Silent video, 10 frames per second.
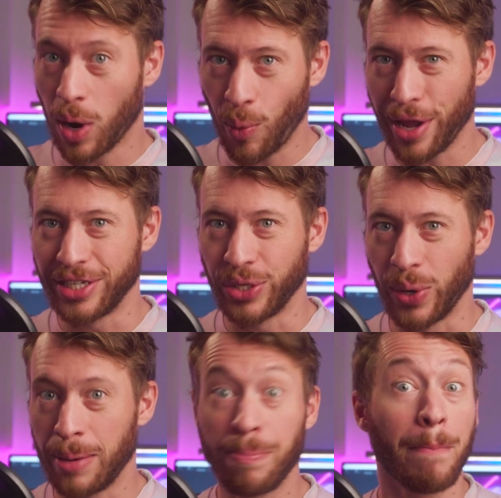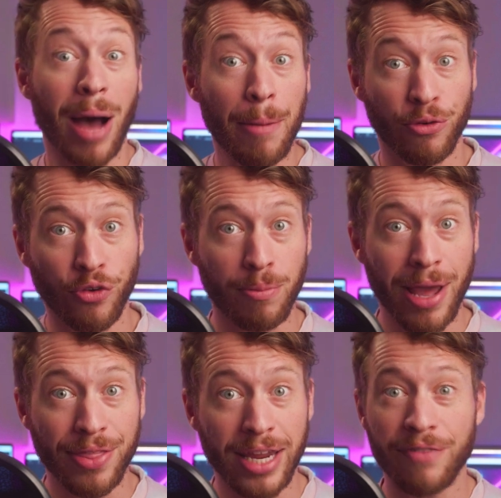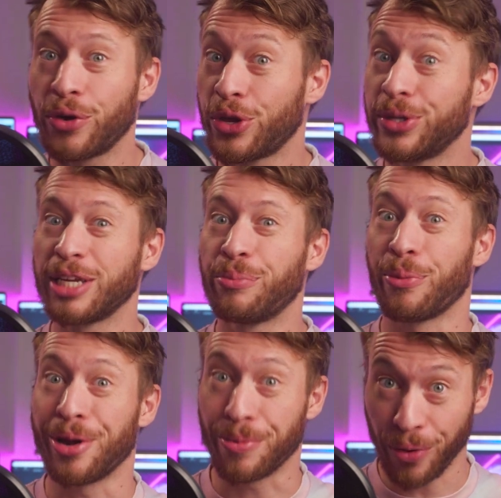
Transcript: one way to do it. But my preferred method, if you're using Premiere